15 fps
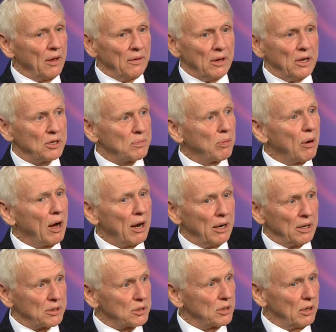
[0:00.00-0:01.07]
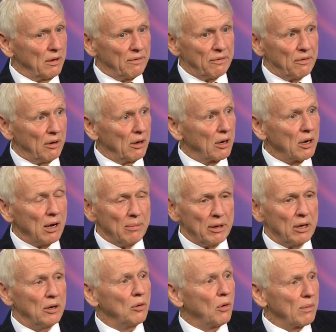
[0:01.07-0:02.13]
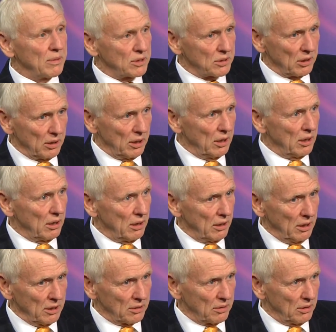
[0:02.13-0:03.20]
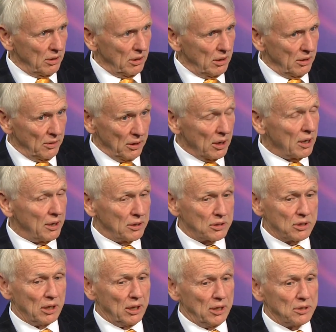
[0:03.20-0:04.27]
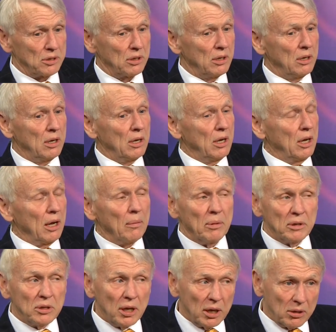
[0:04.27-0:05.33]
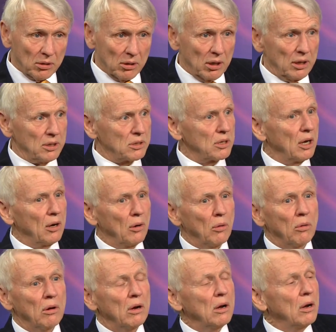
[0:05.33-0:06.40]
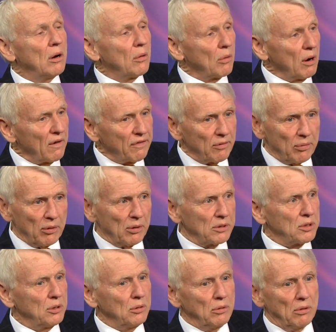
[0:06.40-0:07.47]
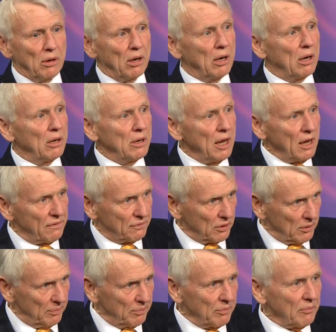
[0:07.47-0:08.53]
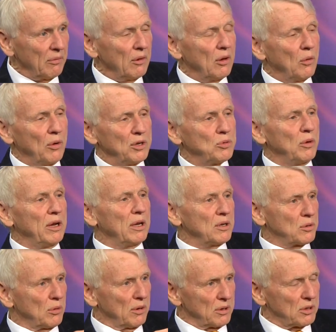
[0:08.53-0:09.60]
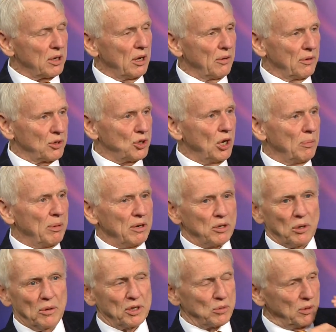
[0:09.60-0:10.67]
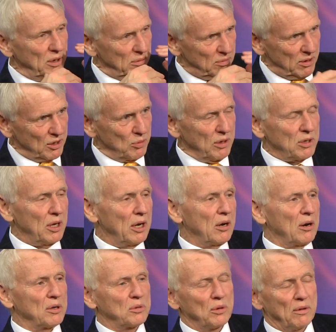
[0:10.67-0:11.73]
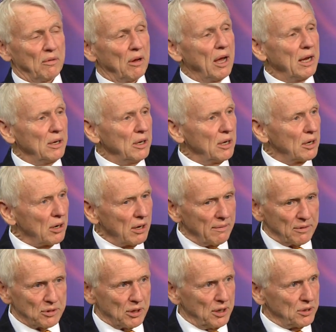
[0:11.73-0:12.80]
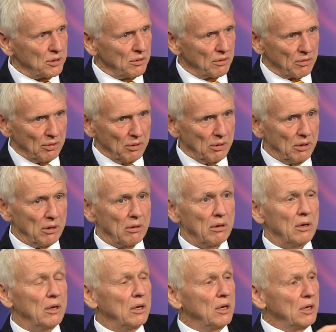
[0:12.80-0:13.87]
And these products have come in enormously in the United States, particularly so referable to NAFTA, which we can sort of sail the ship into as we take our sort of lightning conversation through here.